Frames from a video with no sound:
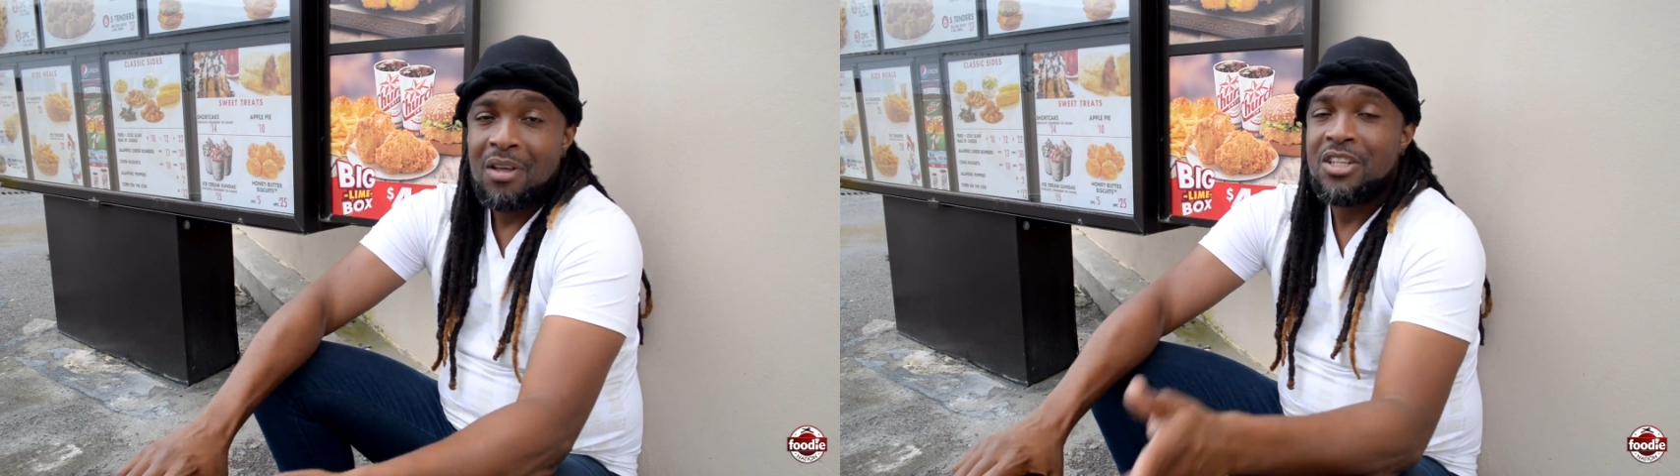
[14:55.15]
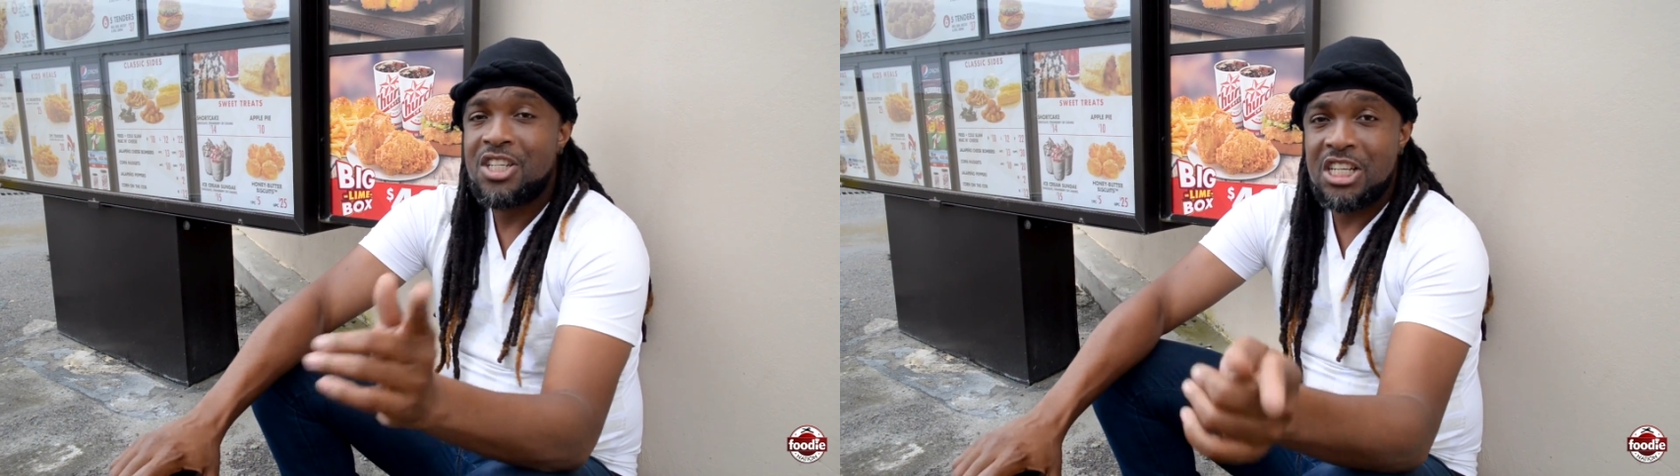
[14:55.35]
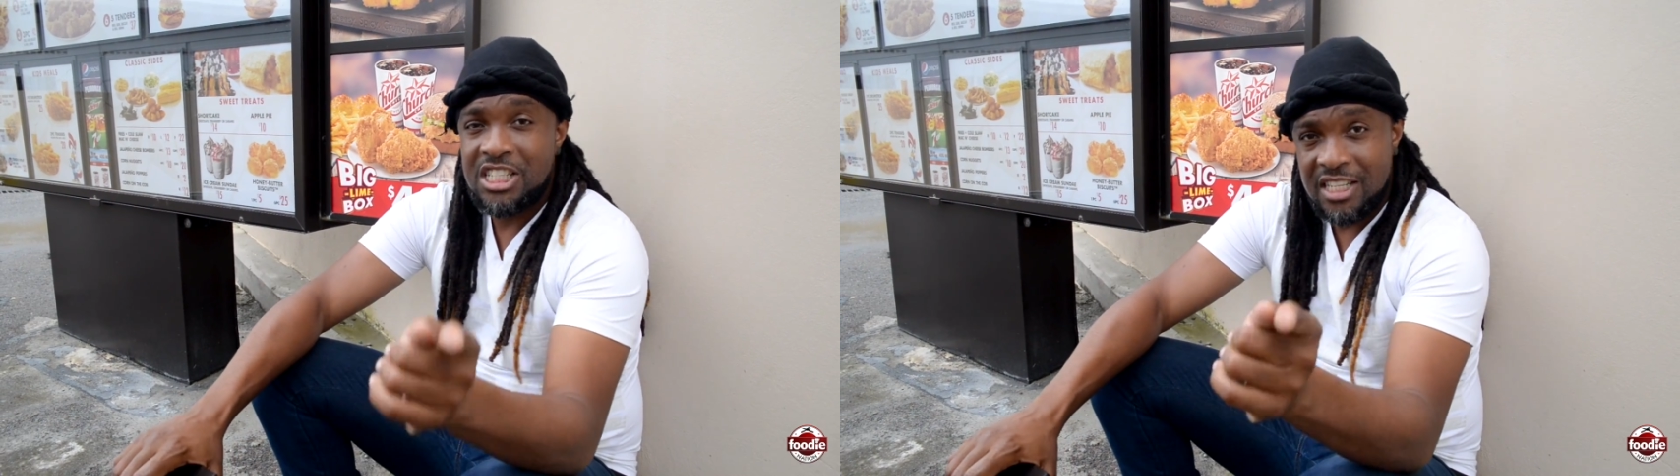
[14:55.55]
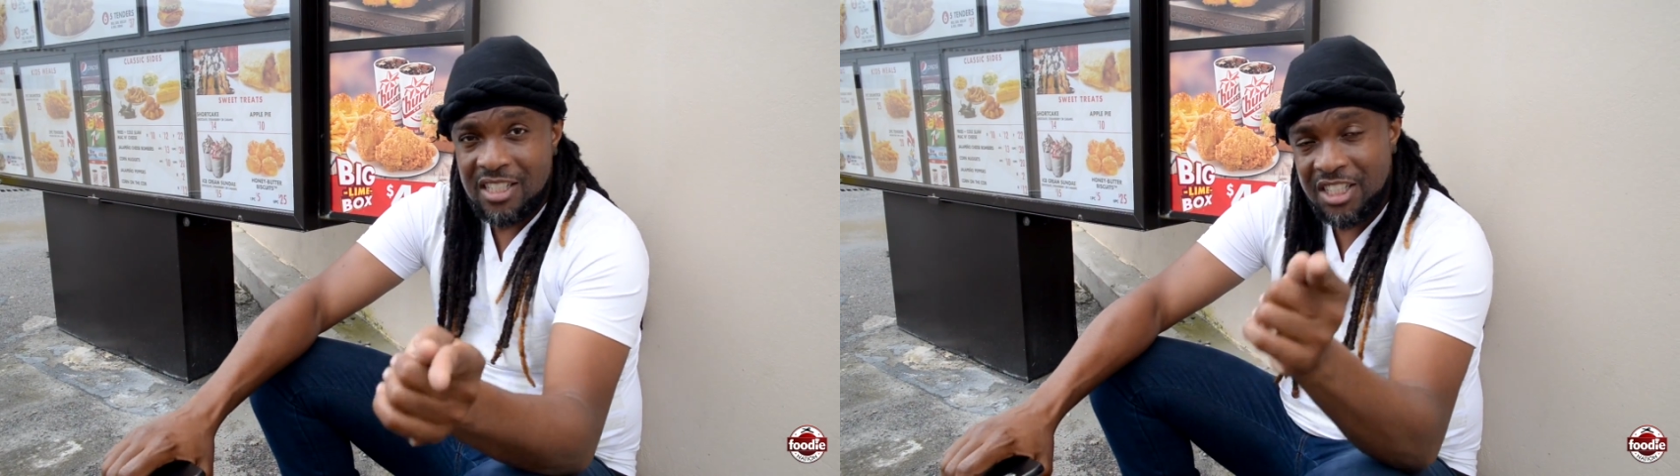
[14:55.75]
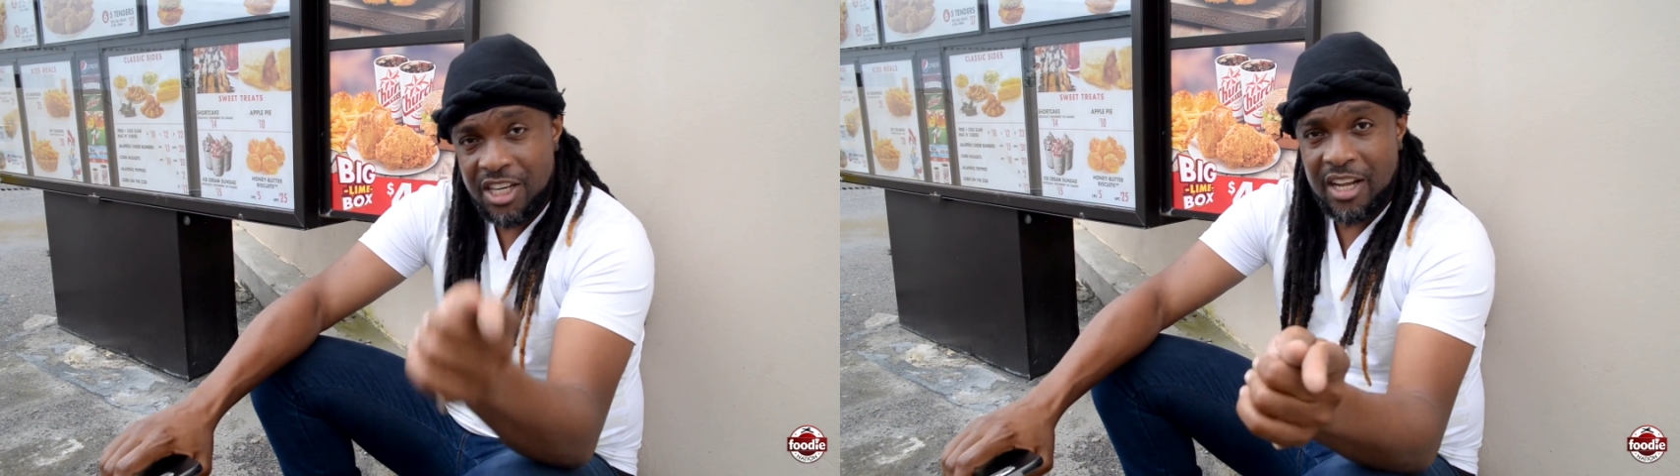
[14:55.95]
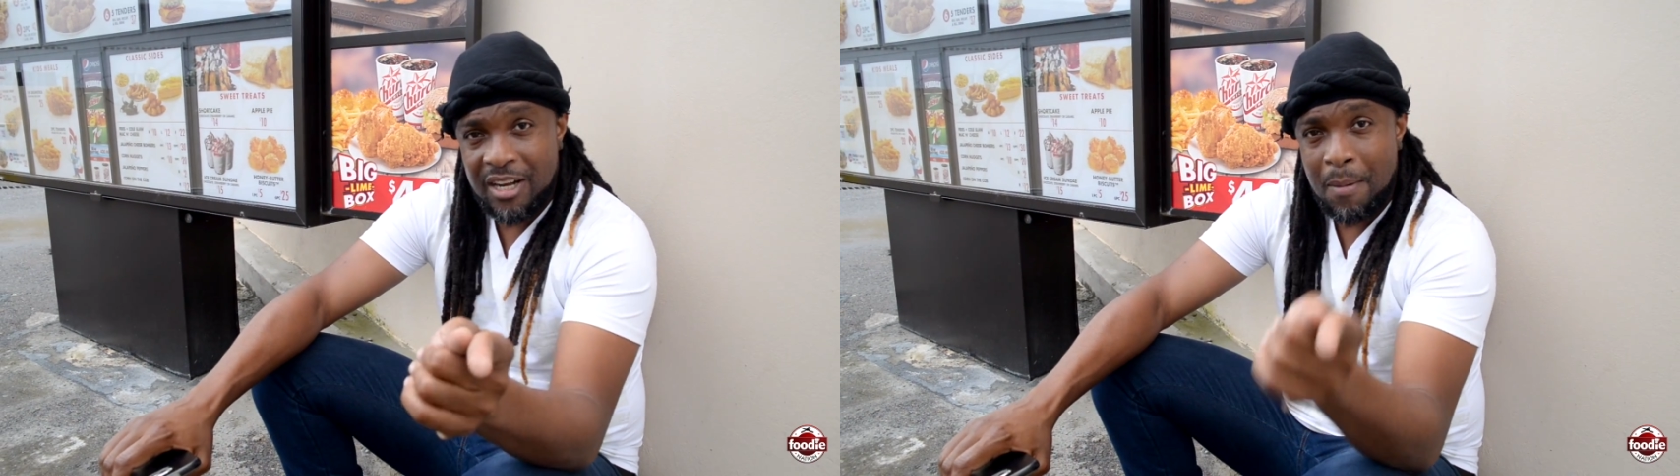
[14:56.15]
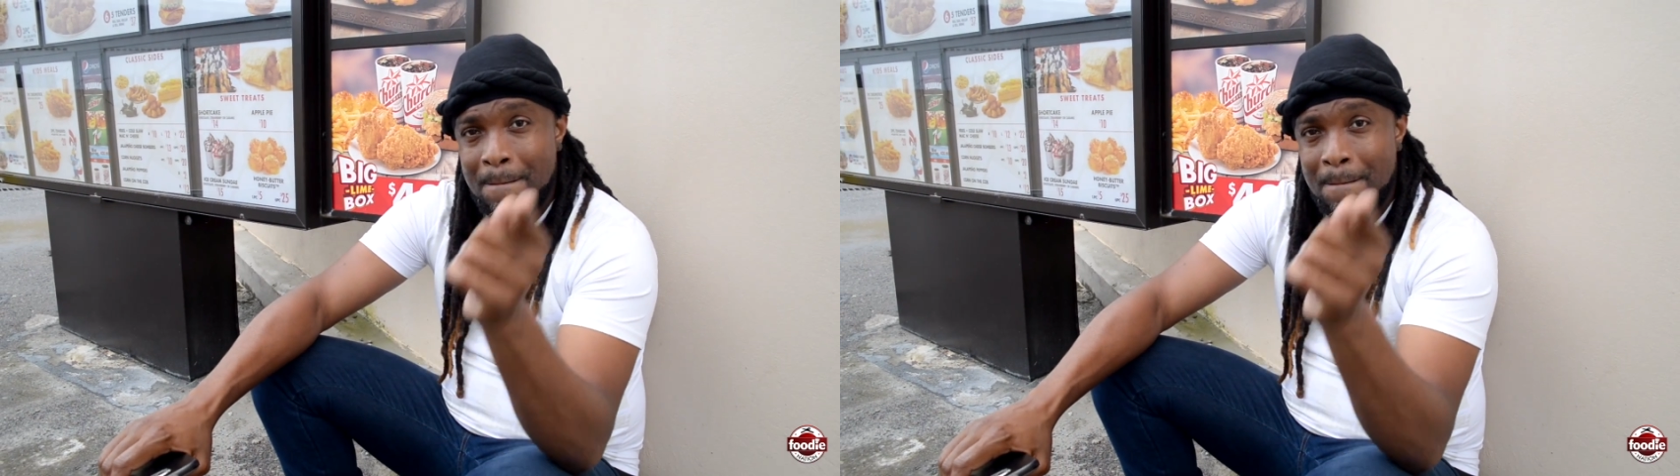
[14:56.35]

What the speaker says: Church's chicken